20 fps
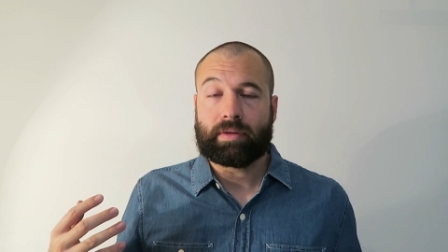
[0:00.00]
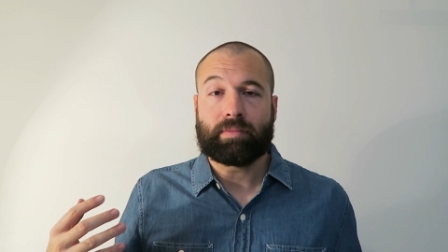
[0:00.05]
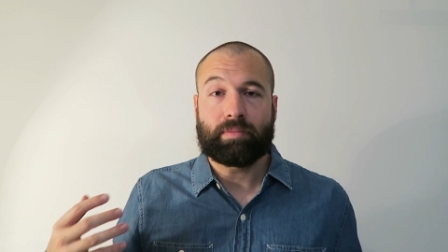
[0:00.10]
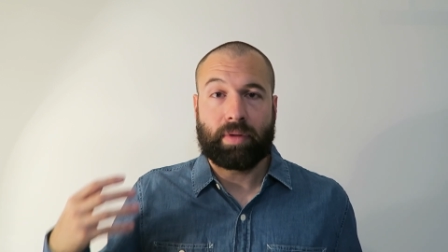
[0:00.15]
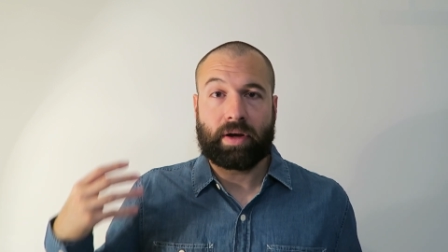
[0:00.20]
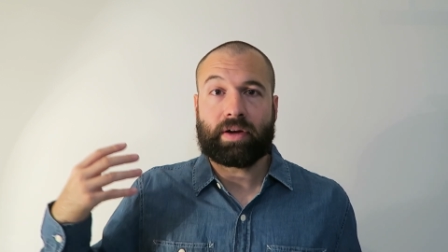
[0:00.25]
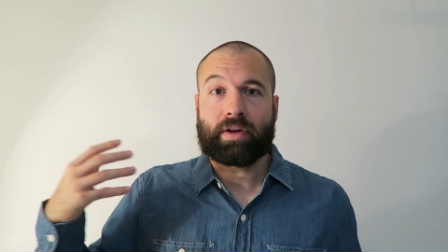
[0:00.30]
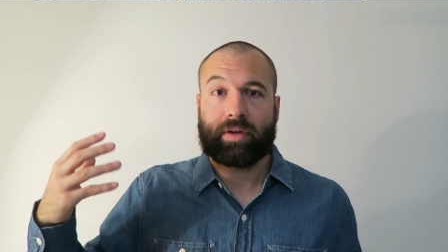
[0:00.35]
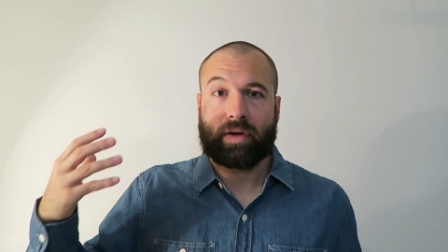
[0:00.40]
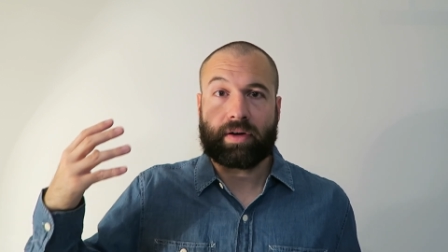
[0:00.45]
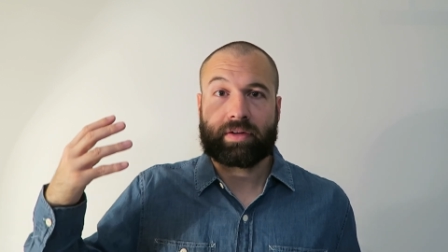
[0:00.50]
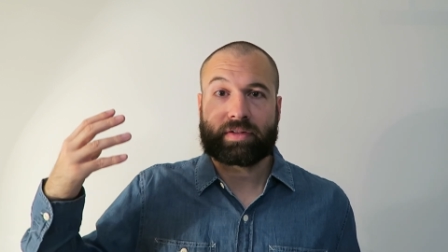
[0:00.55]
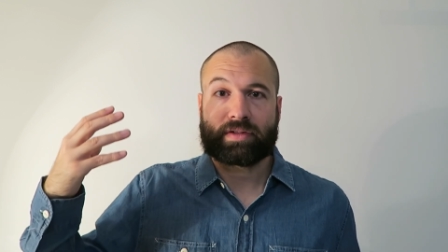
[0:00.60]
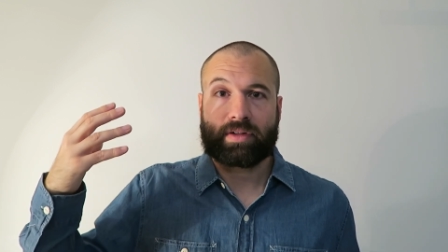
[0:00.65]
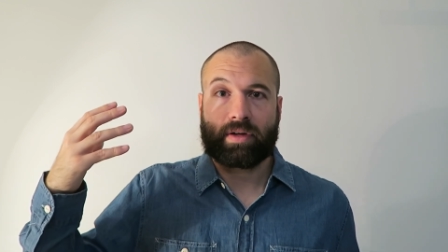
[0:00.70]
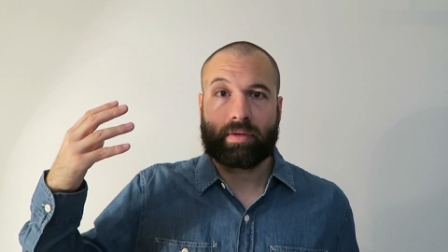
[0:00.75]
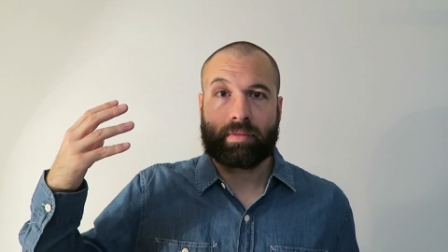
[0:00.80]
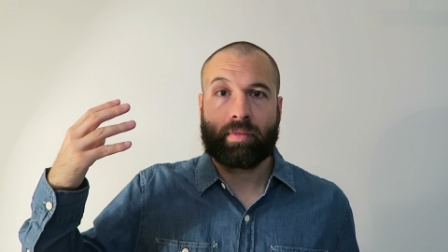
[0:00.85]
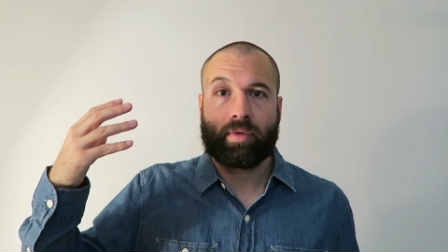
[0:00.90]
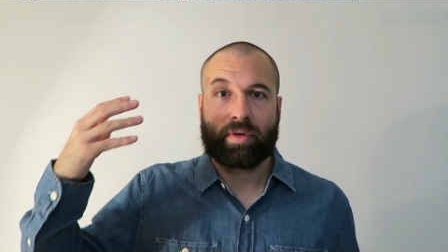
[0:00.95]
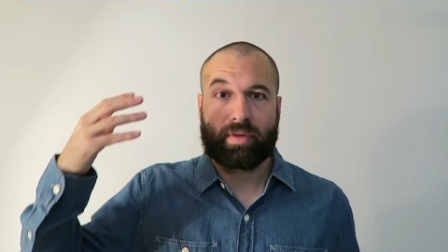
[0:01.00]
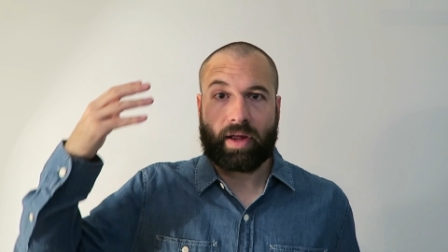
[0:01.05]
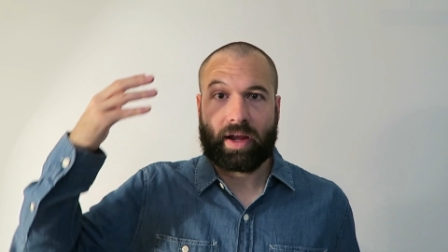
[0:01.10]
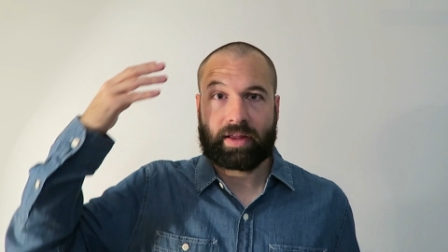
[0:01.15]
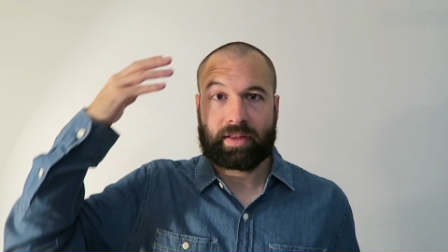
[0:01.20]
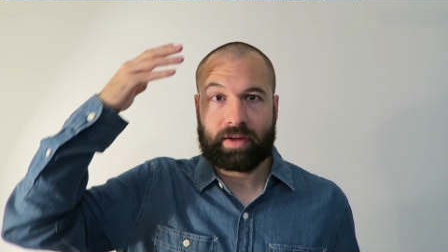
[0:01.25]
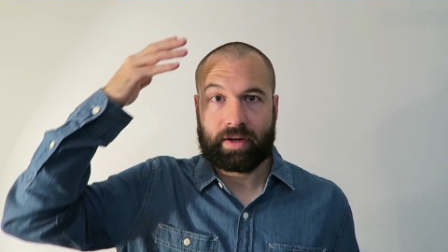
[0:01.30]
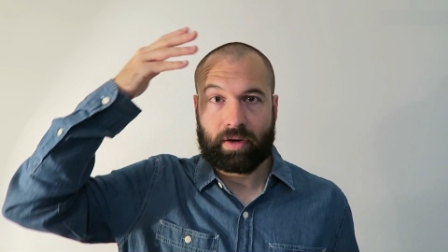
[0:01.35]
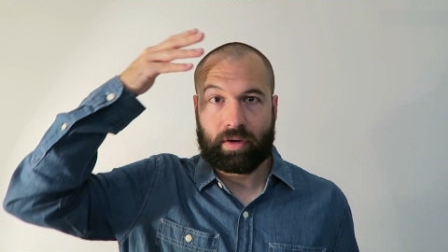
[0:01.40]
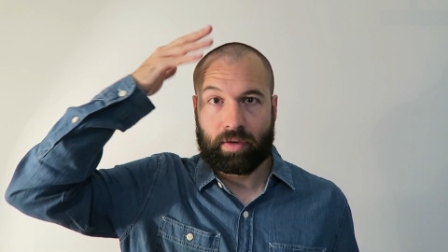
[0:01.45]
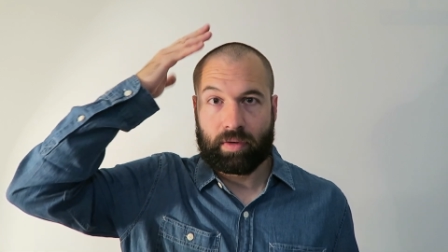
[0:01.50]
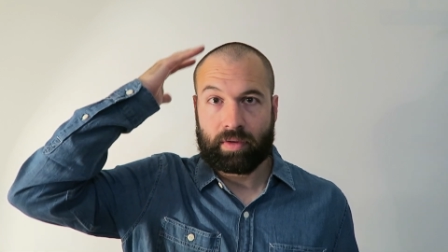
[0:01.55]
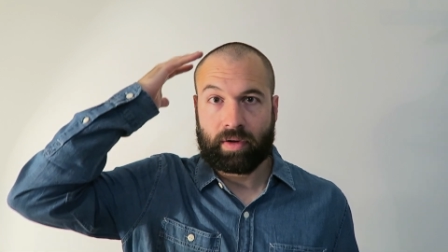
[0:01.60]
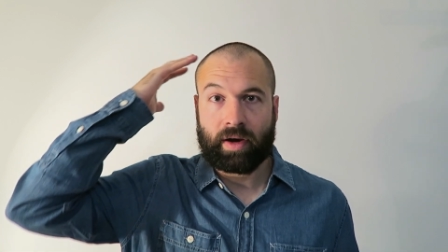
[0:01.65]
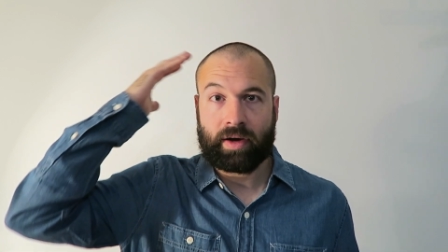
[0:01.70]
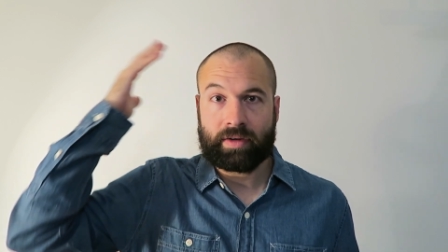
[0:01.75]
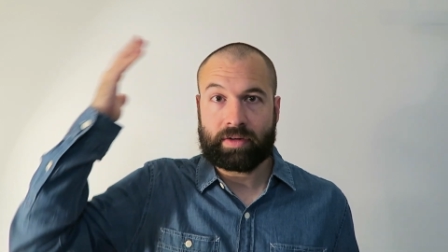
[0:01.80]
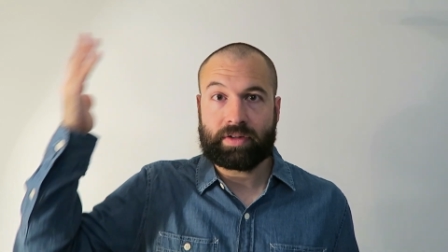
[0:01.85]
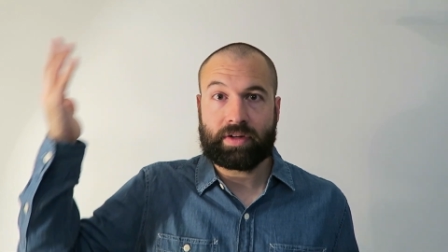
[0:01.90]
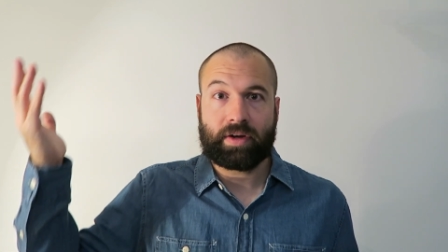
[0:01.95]
but you're also more likely to hold
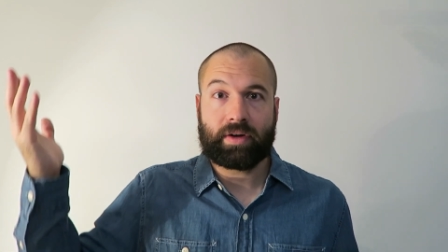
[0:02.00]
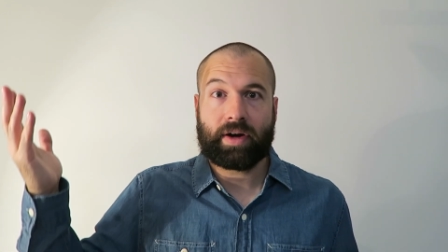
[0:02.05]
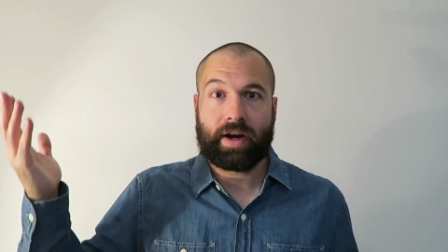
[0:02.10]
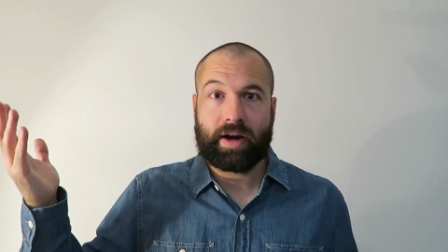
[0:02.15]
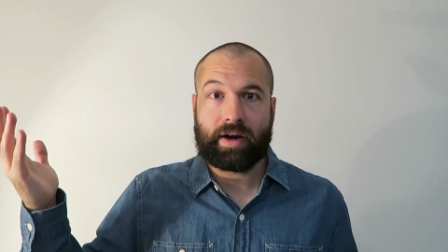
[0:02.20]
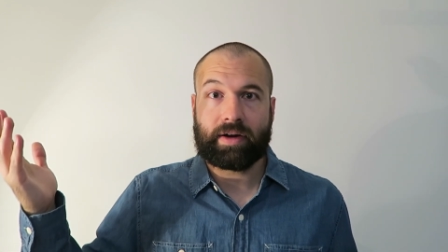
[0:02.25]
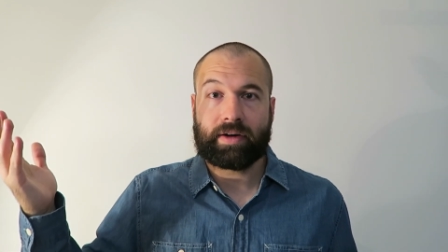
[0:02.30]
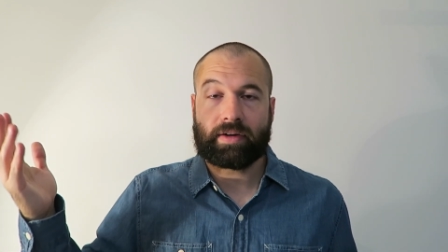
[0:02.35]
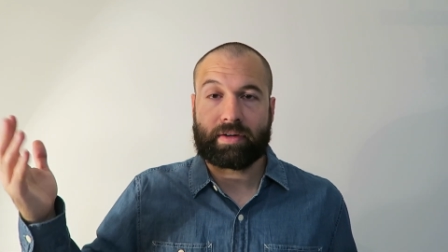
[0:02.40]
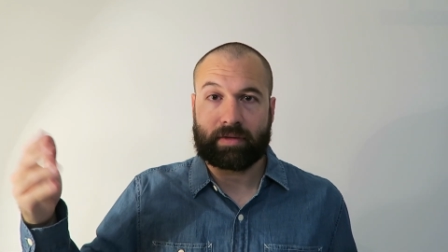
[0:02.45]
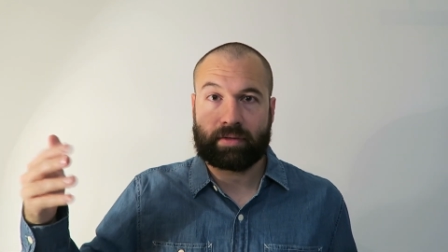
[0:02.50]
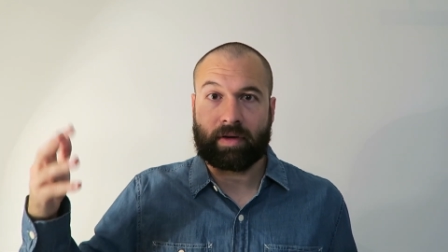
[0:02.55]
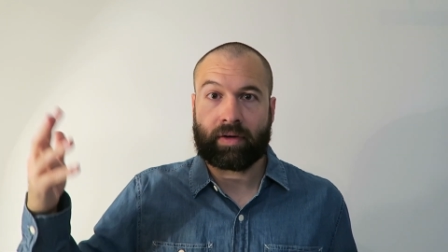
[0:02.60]
on to your hair